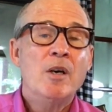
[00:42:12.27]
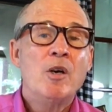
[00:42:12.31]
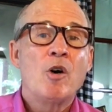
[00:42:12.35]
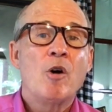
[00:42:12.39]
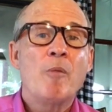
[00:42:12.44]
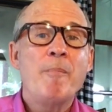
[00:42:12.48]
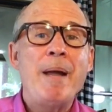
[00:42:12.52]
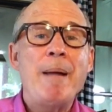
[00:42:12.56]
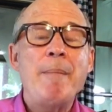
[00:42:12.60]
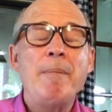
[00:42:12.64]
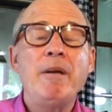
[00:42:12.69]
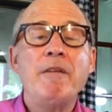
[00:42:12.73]
Or
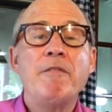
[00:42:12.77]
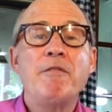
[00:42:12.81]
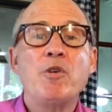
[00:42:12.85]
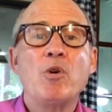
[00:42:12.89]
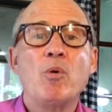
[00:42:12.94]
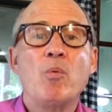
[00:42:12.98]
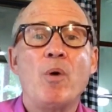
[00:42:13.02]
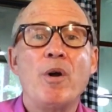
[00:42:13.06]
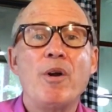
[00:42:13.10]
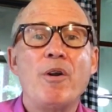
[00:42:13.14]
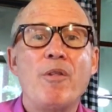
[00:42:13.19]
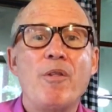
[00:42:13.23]
maybe if you're
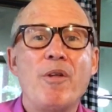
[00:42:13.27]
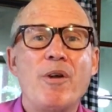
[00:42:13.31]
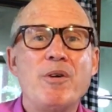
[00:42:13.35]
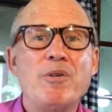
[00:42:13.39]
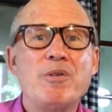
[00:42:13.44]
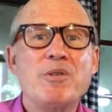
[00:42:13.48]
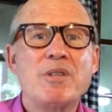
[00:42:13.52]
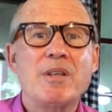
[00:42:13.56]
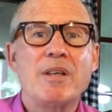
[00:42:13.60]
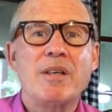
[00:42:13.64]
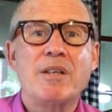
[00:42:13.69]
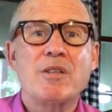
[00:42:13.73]
one of
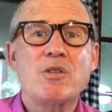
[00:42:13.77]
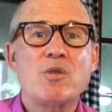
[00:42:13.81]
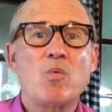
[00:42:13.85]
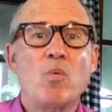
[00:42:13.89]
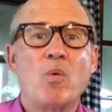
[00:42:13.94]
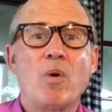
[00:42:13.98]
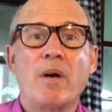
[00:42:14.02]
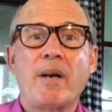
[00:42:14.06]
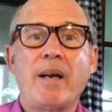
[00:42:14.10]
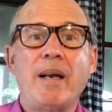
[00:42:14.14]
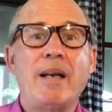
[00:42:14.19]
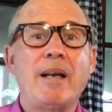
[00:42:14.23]
those that is
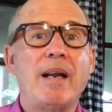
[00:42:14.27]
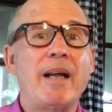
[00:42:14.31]
working